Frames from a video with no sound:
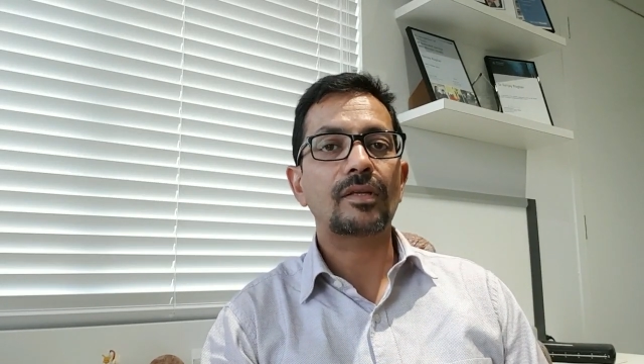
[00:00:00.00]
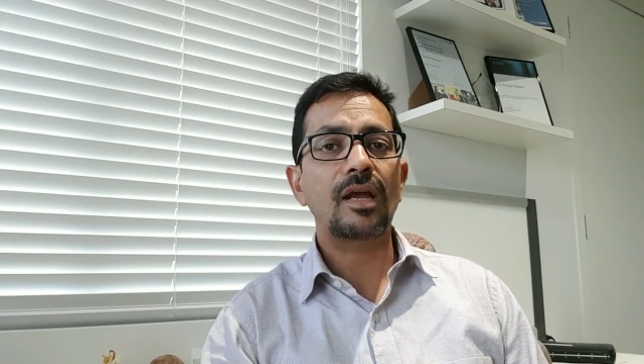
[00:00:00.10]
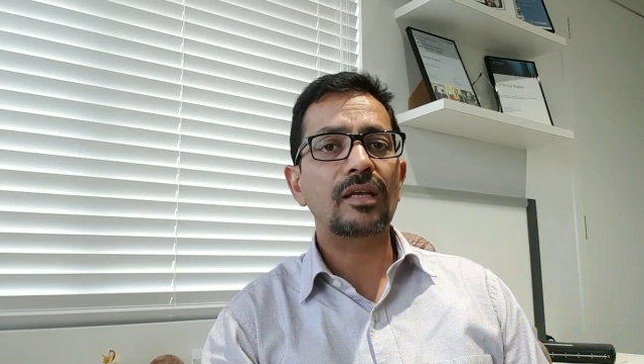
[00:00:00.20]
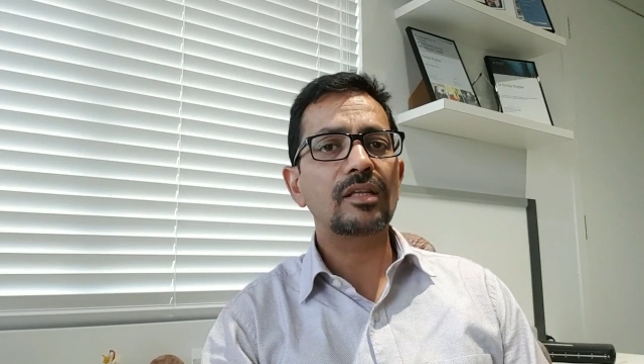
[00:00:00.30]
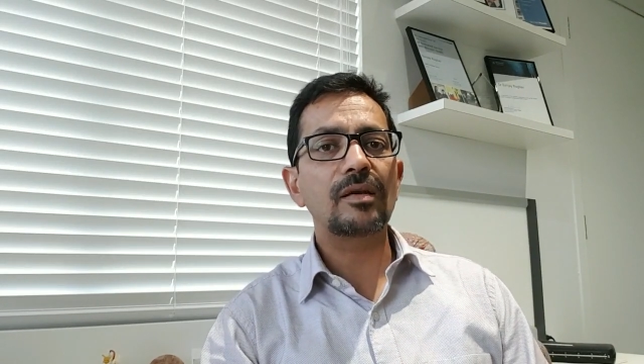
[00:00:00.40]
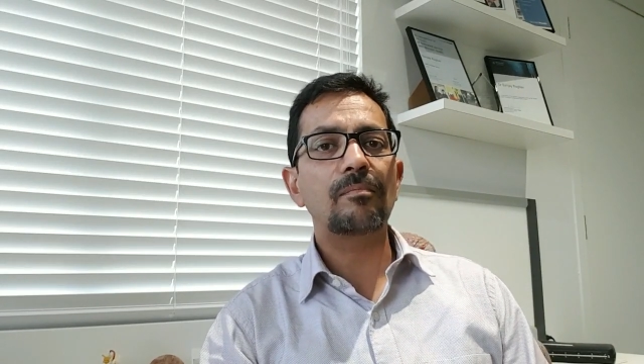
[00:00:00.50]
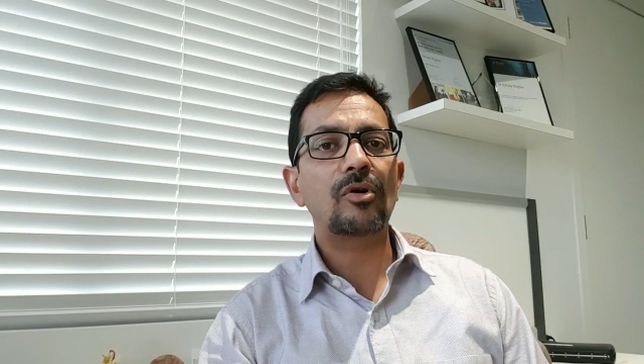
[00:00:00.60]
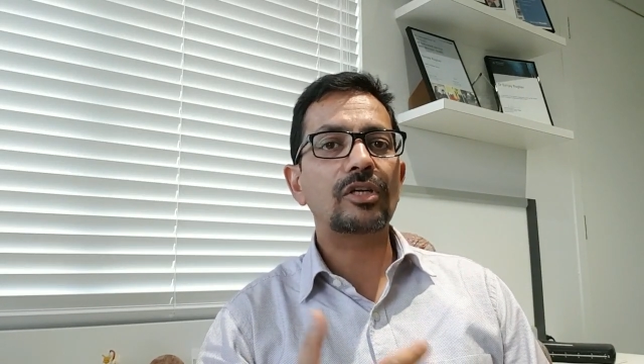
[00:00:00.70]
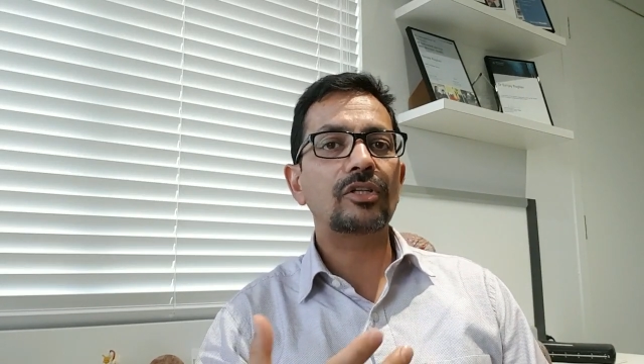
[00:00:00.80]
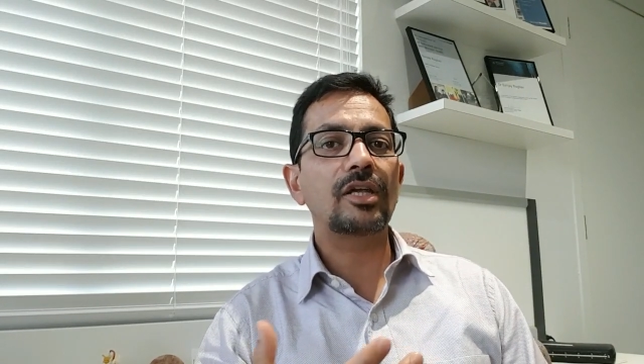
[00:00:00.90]
Another
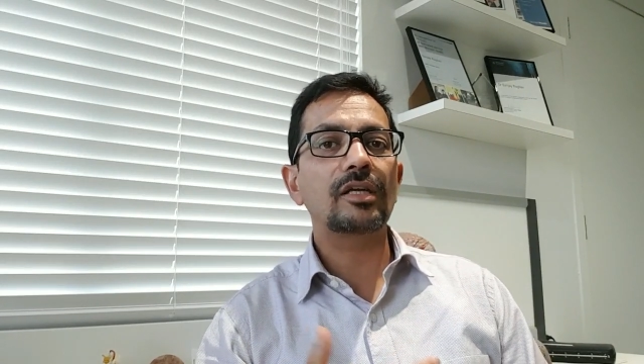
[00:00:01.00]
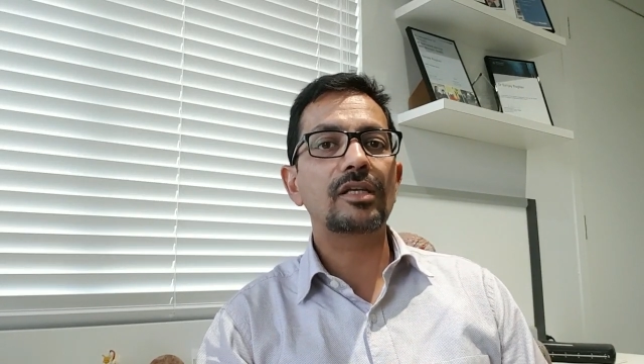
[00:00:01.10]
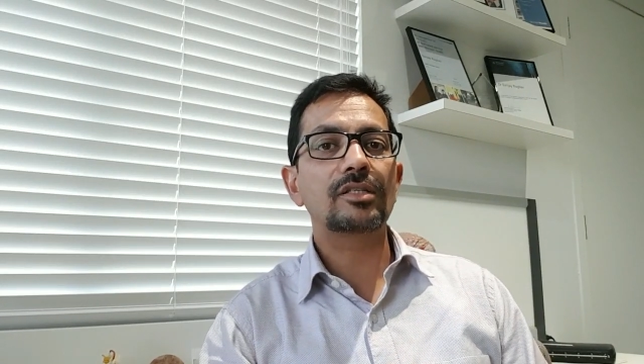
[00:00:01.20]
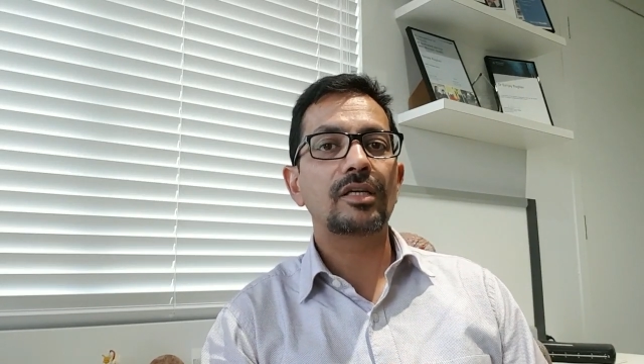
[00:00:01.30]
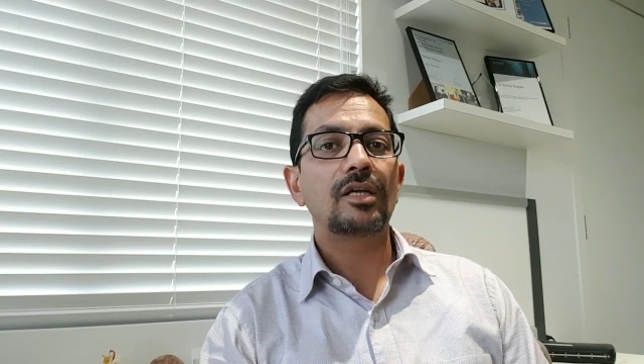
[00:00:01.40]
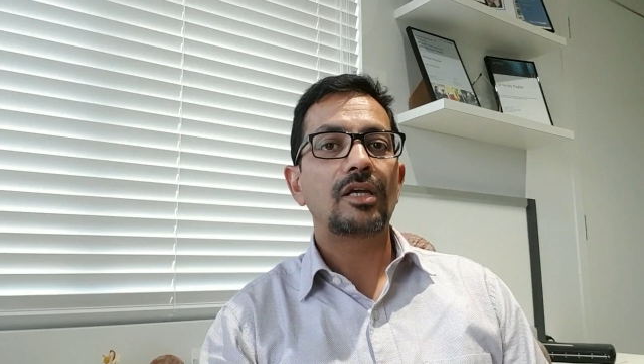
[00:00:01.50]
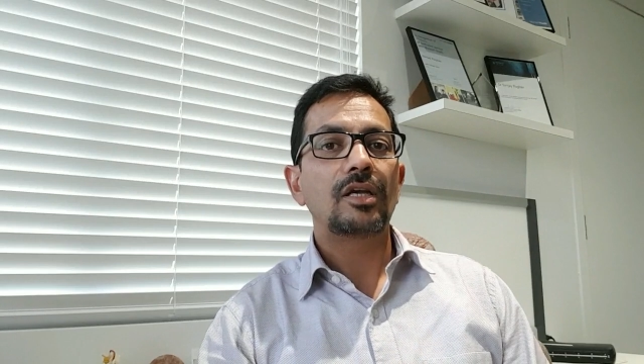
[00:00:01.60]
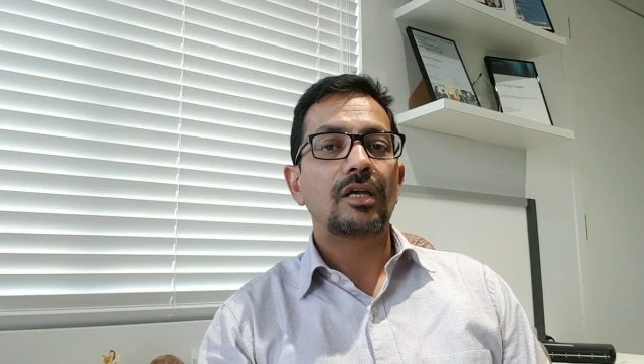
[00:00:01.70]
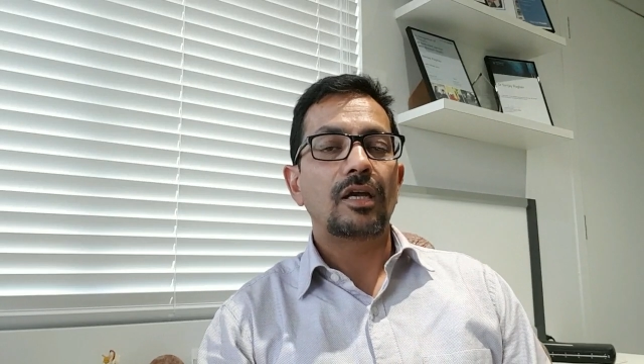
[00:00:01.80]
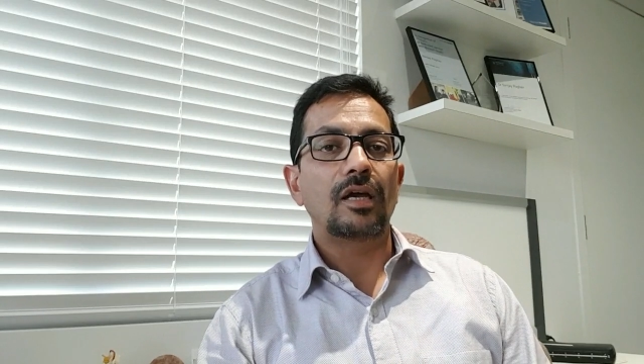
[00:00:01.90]
important thing is,
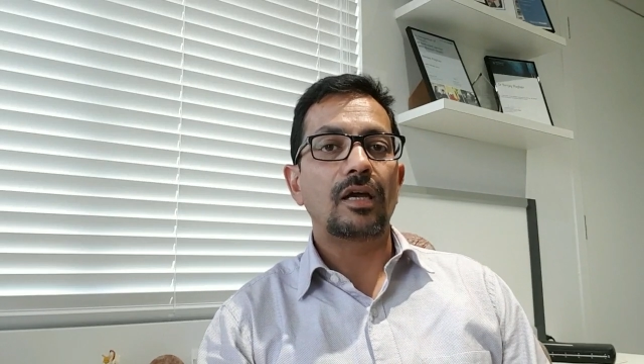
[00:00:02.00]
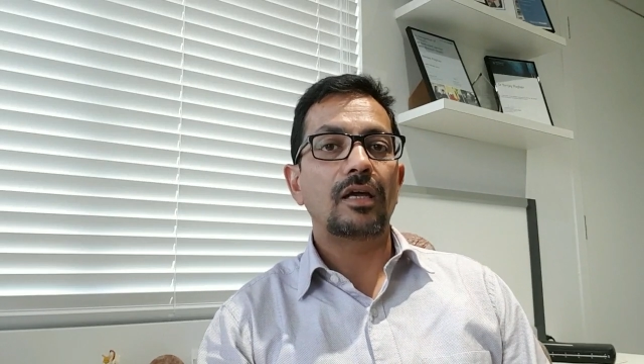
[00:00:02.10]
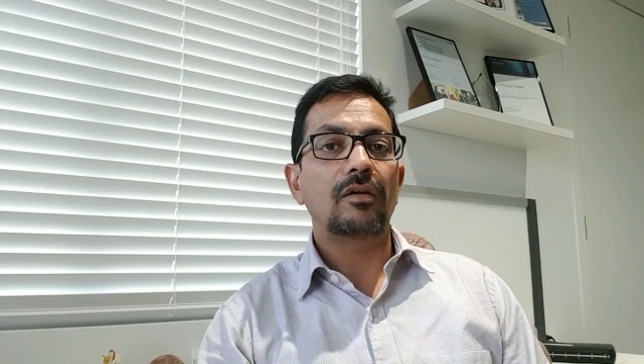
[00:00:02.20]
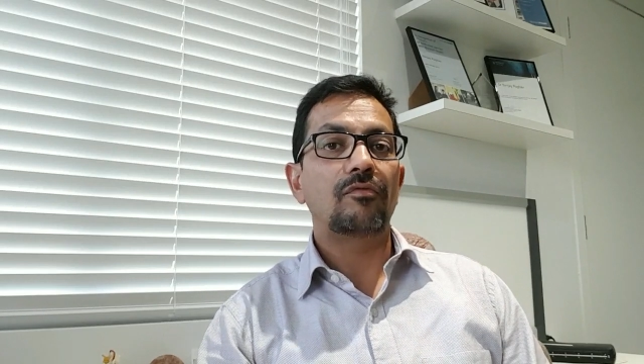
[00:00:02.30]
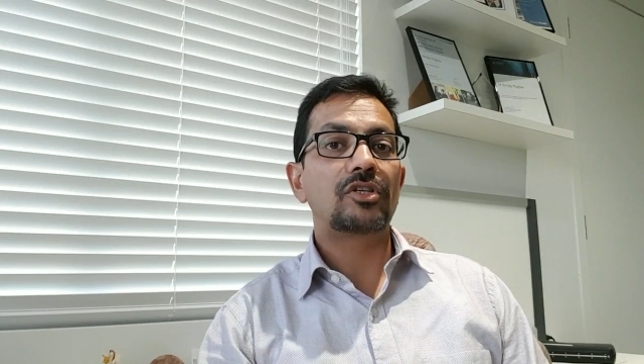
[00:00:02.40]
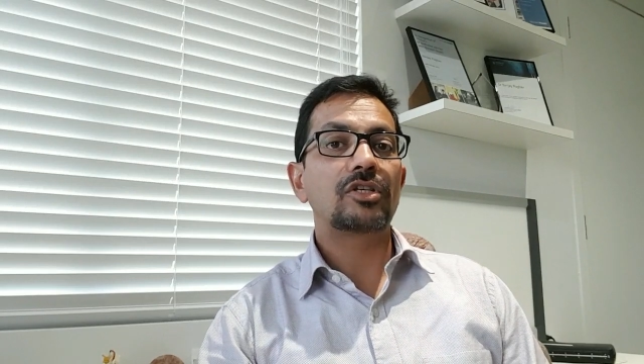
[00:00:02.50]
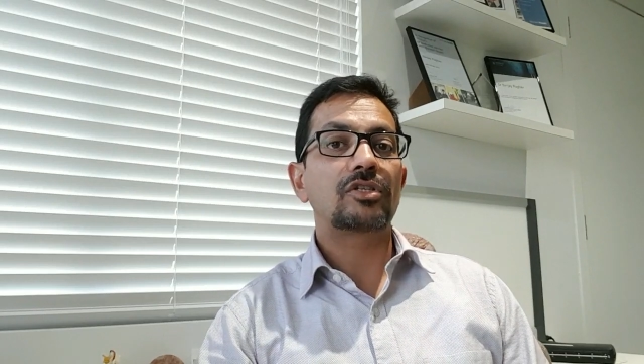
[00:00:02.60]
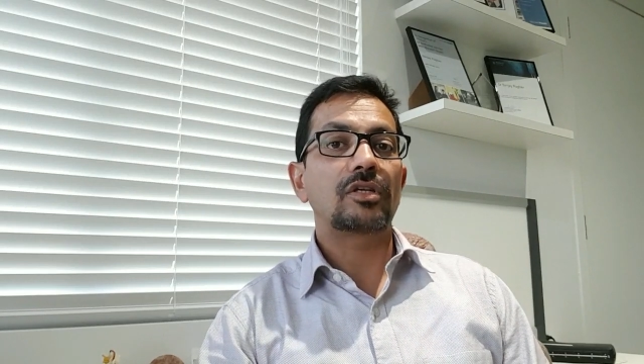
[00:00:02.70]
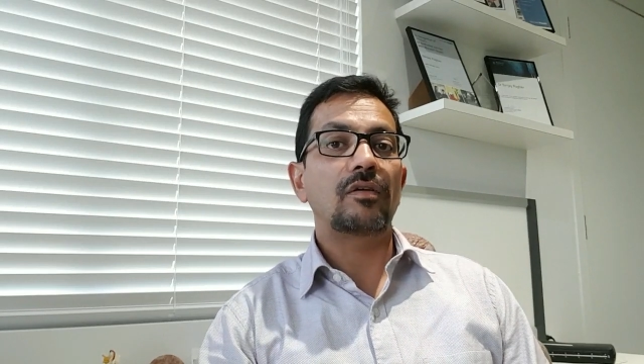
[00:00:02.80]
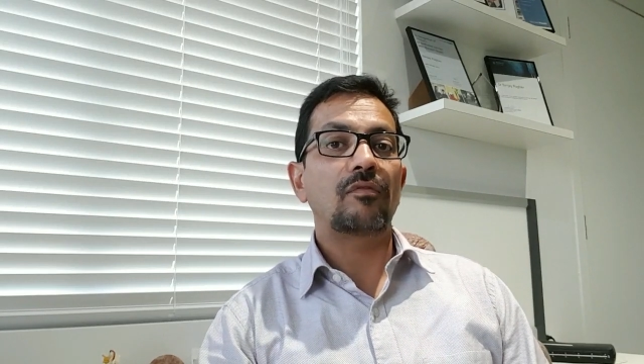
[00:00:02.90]
which is